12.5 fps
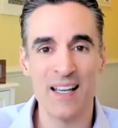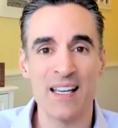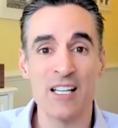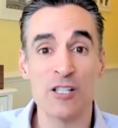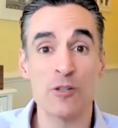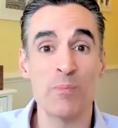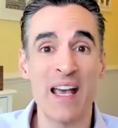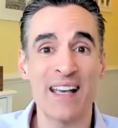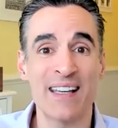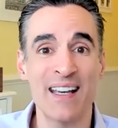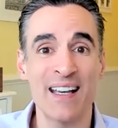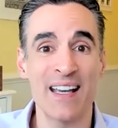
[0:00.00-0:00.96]
is
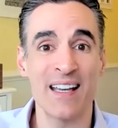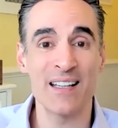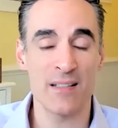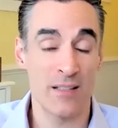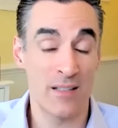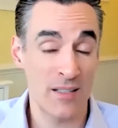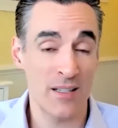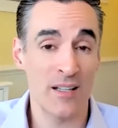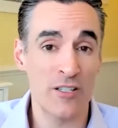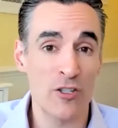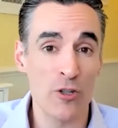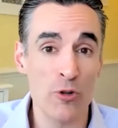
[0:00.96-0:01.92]
making it it's
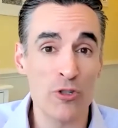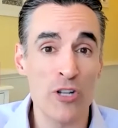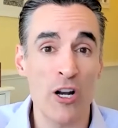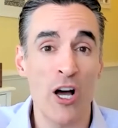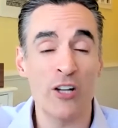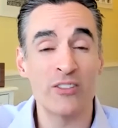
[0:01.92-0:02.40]
it's used a lot